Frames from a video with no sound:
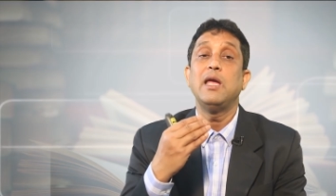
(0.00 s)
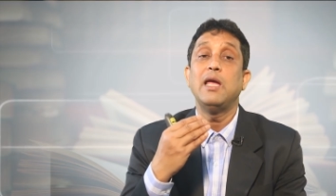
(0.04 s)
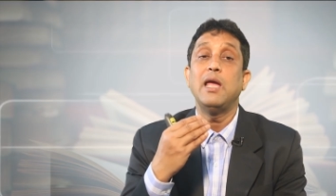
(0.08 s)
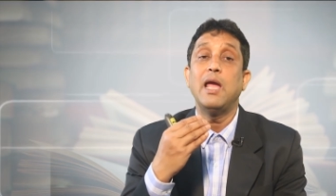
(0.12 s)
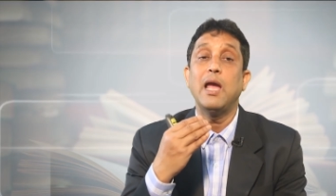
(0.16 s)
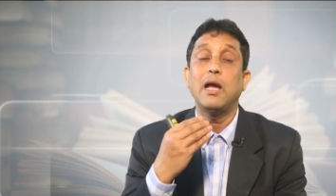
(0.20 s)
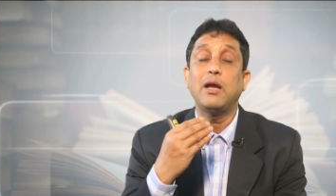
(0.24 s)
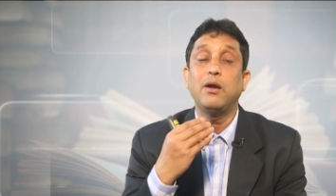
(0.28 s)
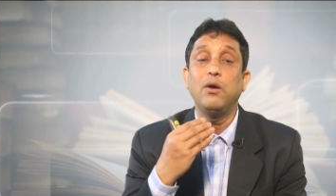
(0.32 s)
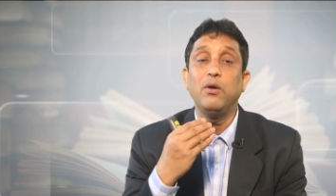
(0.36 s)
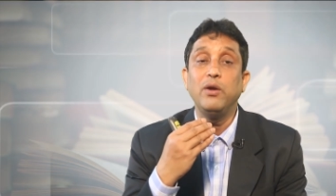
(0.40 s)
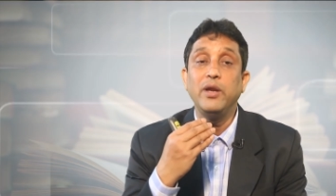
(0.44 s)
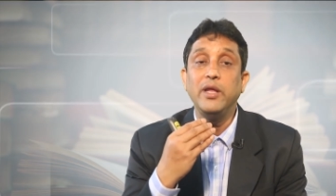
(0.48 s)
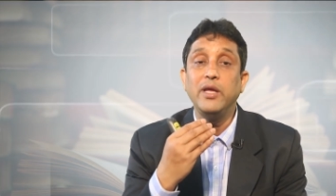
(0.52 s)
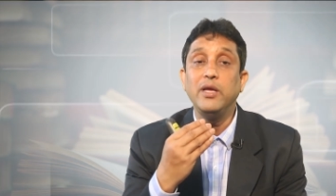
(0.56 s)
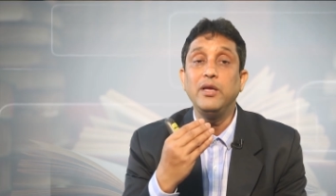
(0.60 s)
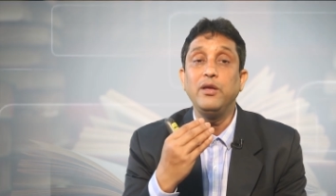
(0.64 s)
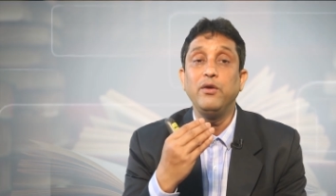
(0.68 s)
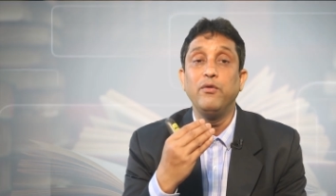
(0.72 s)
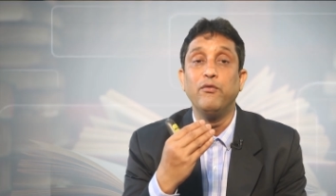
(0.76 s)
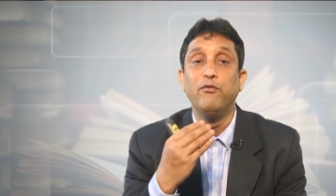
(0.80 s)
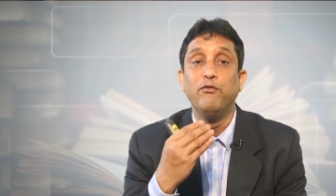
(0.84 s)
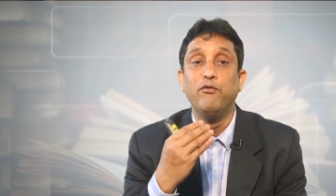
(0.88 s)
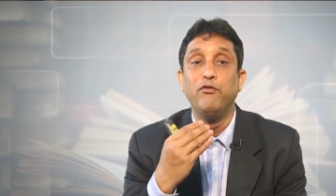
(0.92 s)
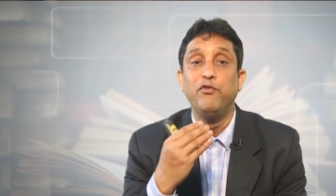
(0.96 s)

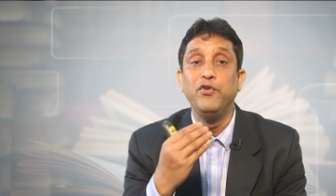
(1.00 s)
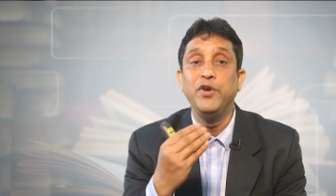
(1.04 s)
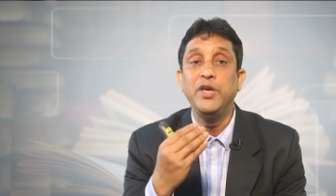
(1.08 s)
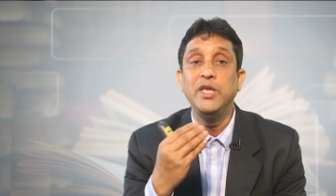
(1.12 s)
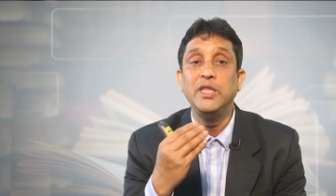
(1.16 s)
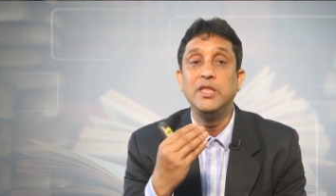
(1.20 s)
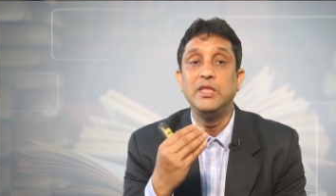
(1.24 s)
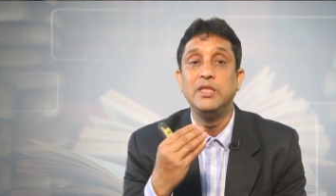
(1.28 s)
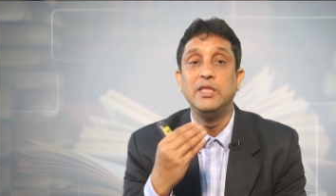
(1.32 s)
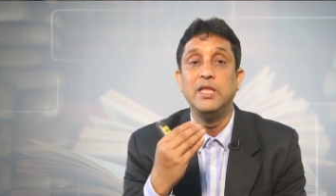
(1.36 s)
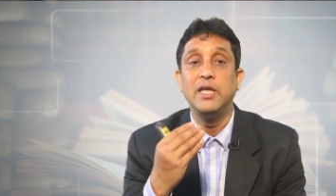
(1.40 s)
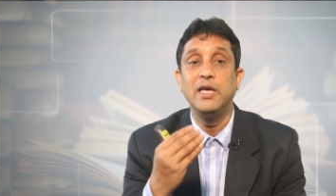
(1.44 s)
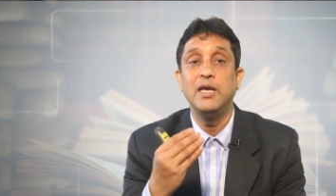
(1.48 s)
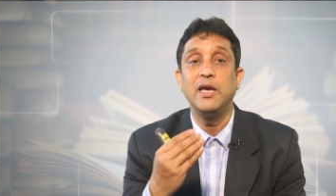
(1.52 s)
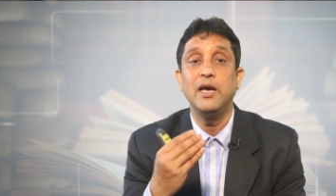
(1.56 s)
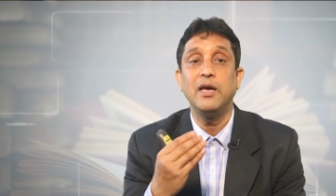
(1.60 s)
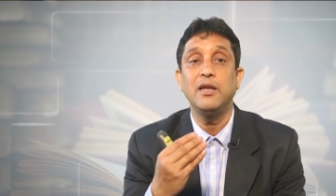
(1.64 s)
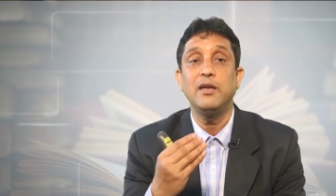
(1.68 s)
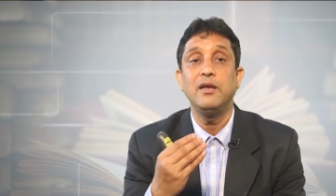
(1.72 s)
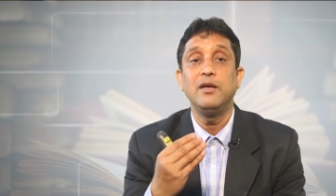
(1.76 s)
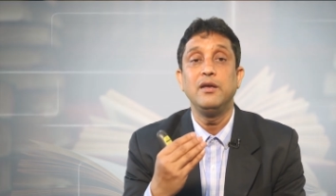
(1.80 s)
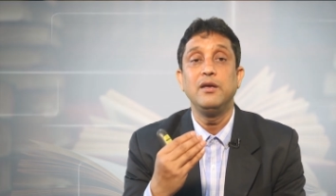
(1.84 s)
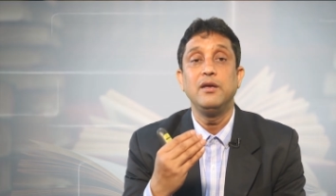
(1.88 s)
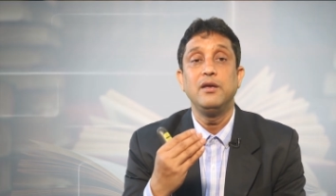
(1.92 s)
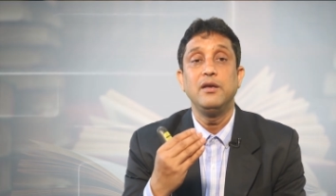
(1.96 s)
according with
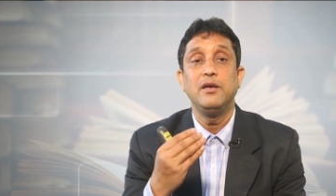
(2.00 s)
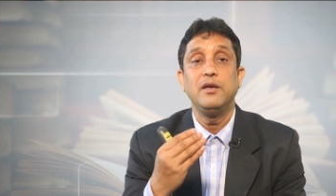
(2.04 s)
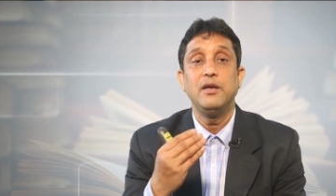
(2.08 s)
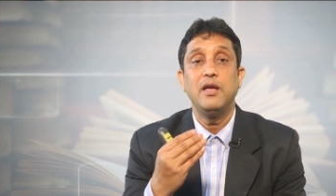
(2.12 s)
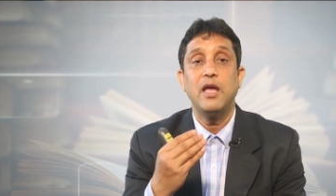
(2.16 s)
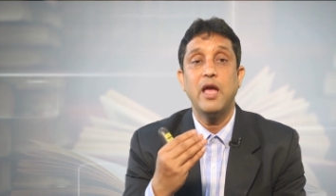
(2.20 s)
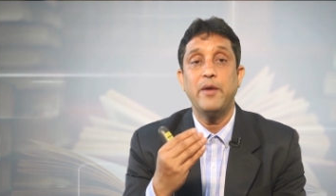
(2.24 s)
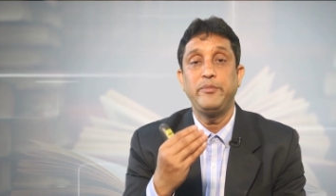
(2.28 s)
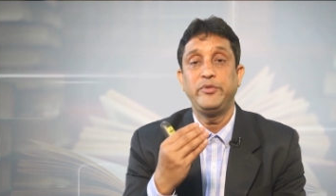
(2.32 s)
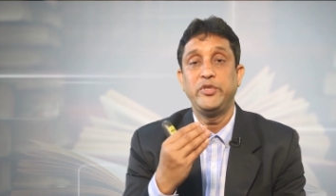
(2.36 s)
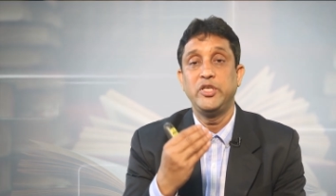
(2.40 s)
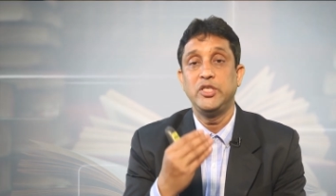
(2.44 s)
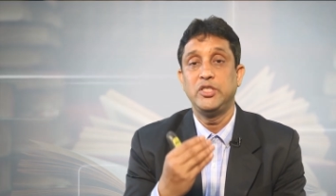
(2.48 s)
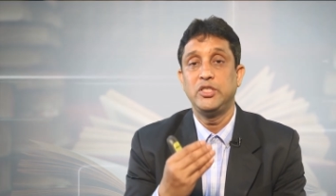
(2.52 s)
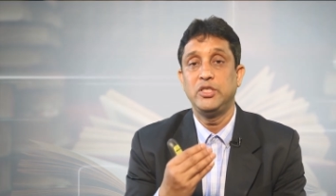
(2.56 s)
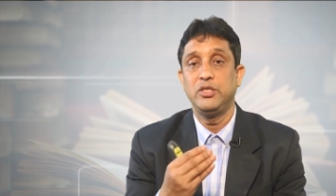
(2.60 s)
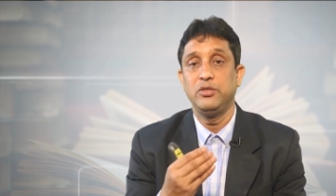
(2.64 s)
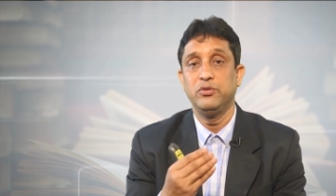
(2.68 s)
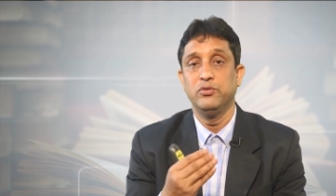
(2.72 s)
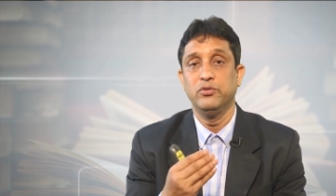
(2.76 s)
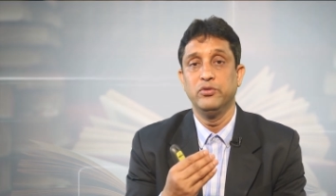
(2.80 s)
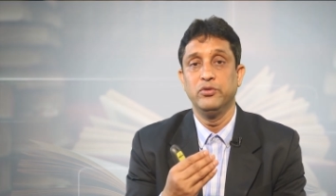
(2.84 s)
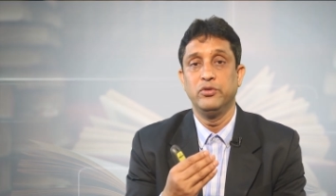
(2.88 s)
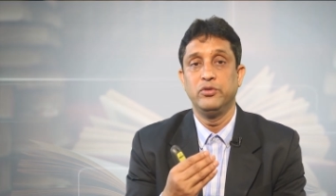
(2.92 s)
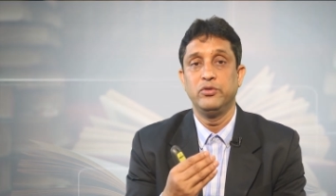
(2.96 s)
their
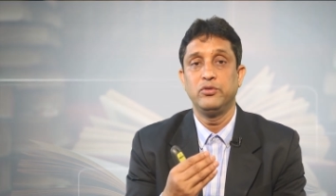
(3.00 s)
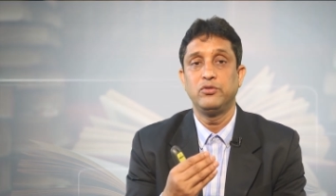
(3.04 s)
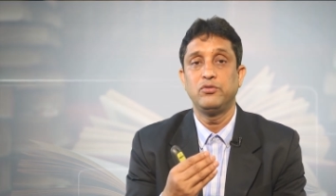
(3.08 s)
aptitude.